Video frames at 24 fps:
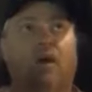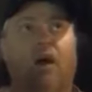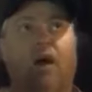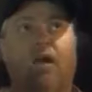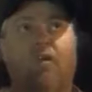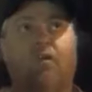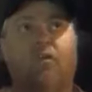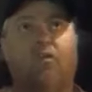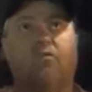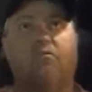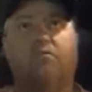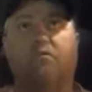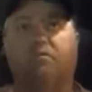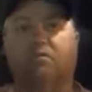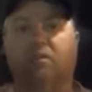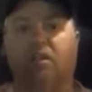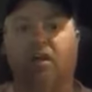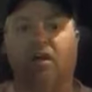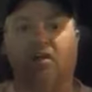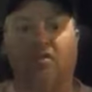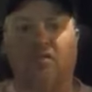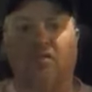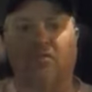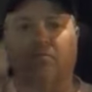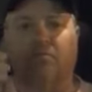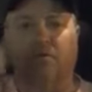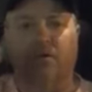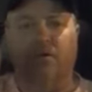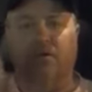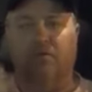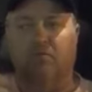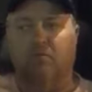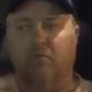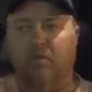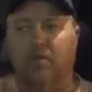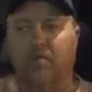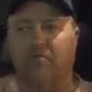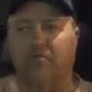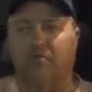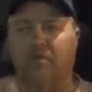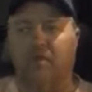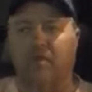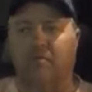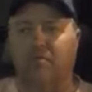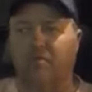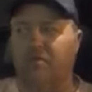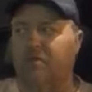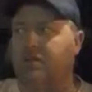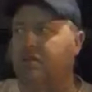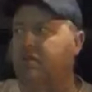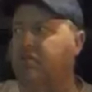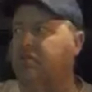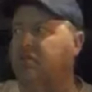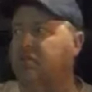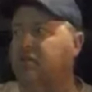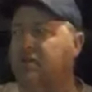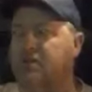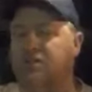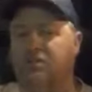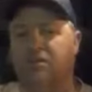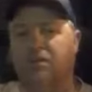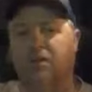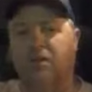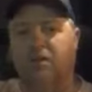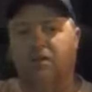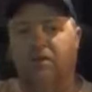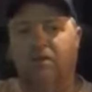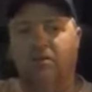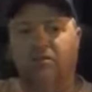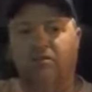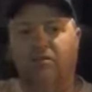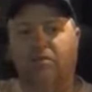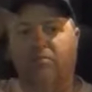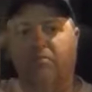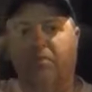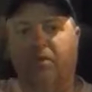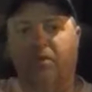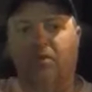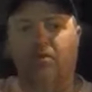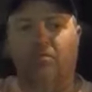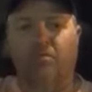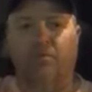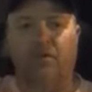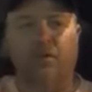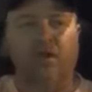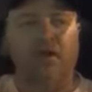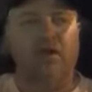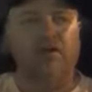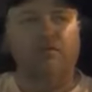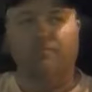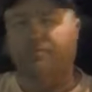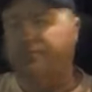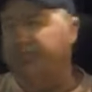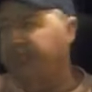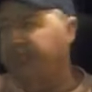I don't know if it's leather, but whatever that material is. It says Peterbilt on it.